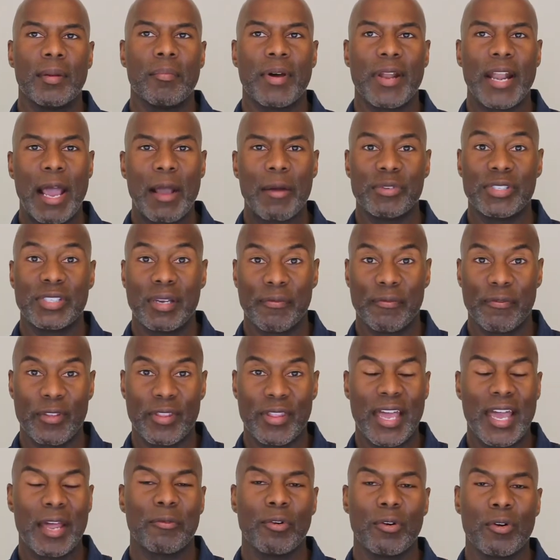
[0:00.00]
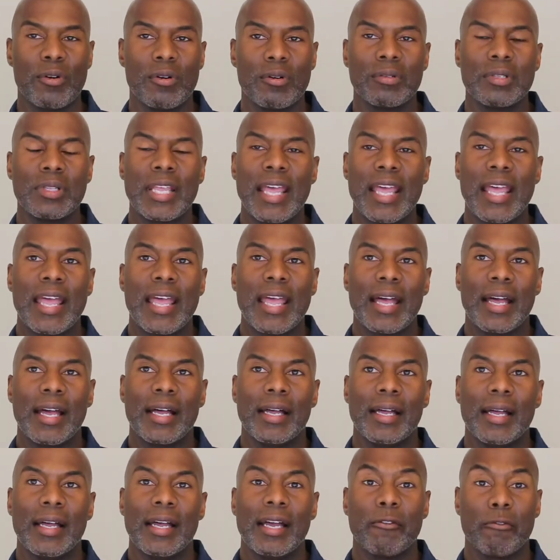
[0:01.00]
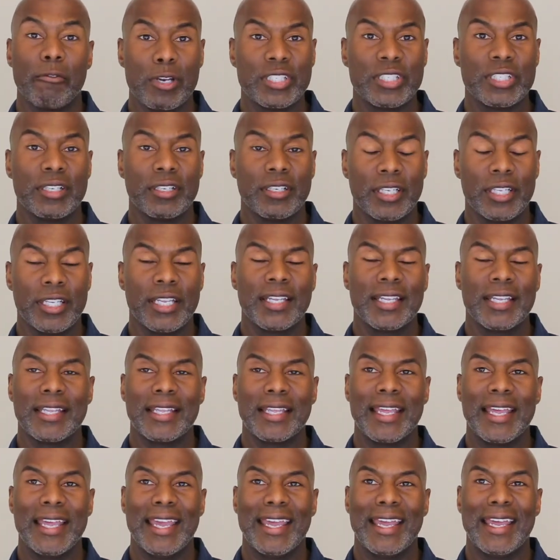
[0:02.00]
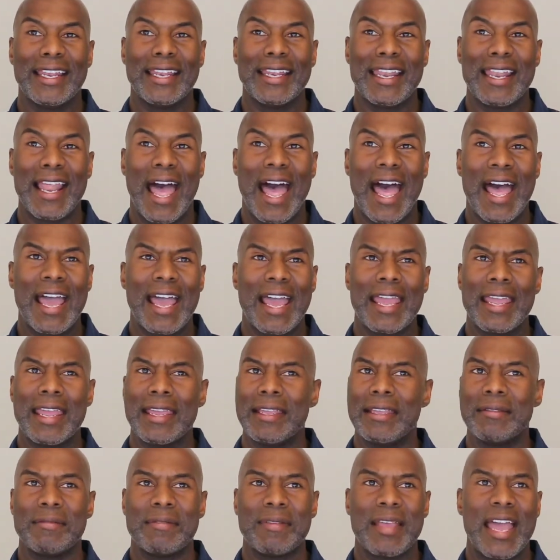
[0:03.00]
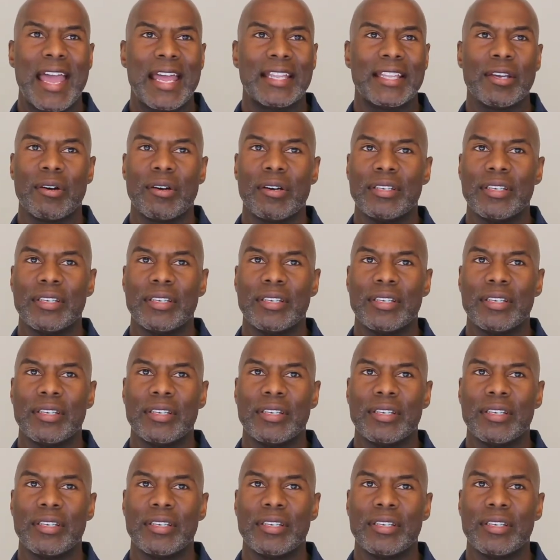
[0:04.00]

But I was up for that role originally. And I had to